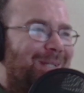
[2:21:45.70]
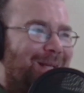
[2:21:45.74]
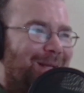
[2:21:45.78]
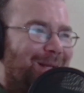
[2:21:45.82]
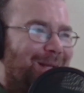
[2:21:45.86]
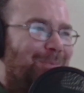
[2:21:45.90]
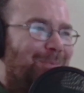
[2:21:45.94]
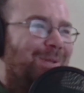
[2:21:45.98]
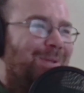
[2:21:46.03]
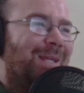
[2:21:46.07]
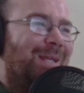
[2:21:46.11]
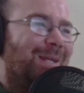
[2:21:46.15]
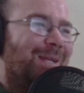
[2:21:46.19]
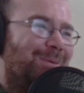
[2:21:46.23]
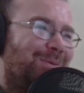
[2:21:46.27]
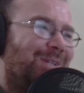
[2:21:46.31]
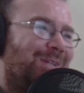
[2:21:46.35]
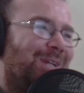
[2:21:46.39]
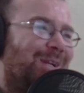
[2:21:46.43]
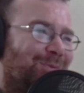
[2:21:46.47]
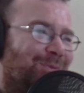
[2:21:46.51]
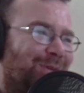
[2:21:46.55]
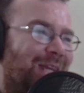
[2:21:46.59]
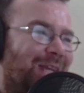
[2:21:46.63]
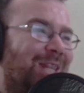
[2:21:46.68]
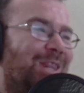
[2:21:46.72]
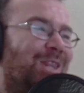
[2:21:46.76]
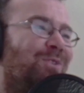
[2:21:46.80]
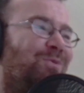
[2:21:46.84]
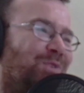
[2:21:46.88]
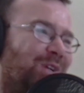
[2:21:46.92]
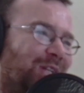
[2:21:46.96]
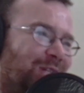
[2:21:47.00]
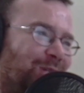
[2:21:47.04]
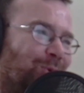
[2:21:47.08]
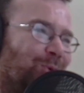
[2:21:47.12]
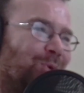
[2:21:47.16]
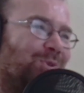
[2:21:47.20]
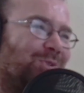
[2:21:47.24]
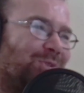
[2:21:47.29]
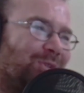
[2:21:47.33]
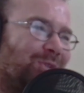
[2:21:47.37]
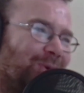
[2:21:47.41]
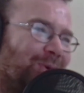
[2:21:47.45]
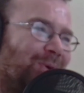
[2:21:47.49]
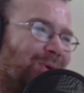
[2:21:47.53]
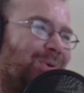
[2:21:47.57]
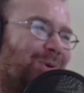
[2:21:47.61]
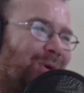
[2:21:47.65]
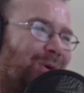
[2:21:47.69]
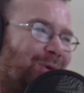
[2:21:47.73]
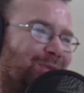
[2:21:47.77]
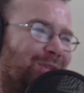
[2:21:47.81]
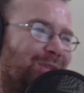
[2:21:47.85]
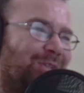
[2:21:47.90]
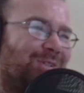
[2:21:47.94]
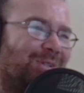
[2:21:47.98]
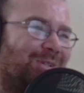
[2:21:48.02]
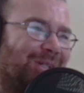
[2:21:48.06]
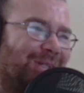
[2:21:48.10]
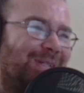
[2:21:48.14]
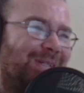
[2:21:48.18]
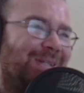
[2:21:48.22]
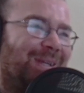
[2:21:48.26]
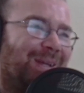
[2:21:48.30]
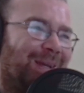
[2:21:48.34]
Playing himself in the video store, obviously.